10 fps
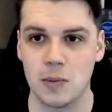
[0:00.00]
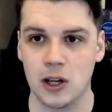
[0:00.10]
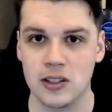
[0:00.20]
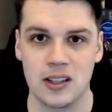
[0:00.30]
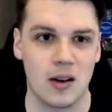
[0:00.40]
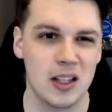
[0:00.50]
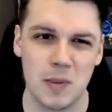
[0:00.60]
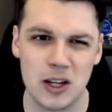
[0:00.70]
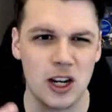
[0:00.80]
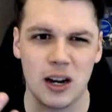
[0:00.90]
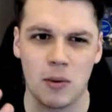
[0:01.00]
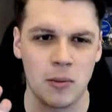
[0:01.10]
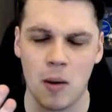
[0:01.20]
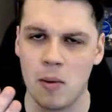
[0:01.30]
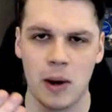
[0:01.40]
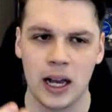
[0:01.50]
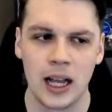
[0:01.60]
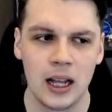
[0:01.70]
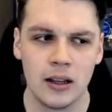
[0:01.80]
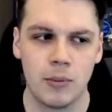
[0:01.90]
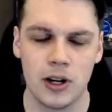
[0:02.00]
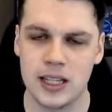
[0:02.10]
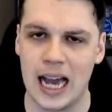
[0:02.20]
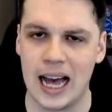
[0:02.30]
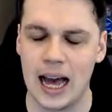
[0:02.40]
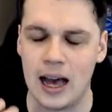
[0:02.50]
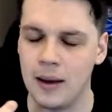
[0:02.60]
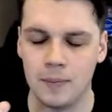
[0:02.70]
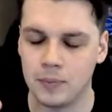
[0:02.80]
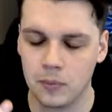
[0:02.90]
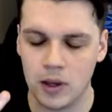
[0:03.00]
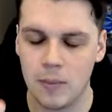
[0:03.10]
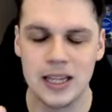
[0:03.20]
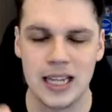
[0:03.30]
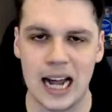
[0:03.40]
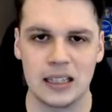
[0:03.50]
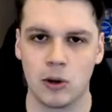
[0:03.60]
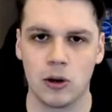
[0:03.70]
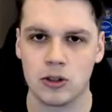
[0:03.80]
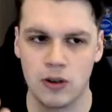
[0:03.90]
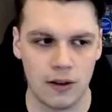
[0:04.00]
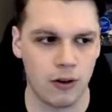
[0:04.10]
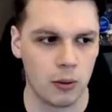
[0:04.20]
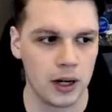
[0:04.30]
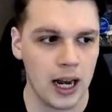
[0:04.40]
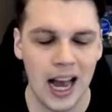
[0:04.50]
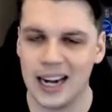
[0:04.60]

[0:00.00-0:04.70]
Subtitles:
Because especially the one moment where Pulisic Mason had the ball, was running forward,